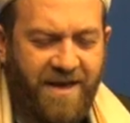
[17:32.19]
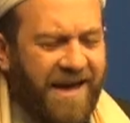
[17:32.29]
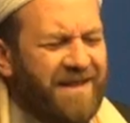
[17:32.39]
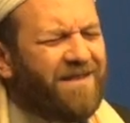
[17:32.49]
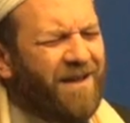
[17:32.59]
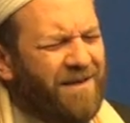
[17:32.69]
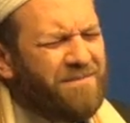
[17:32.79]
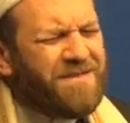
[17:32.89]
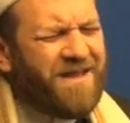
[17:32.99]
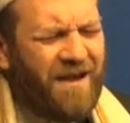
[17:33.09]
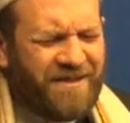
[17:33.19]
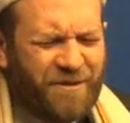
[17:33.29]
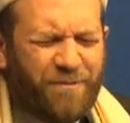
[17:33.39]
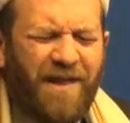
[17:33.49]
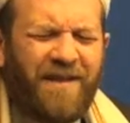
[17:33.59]
it comes down,
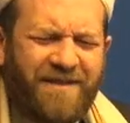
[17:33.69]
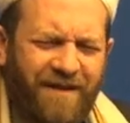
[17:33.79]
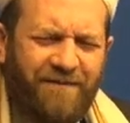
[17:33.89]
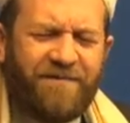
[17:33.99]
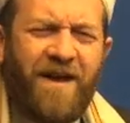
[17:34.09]
it's relative.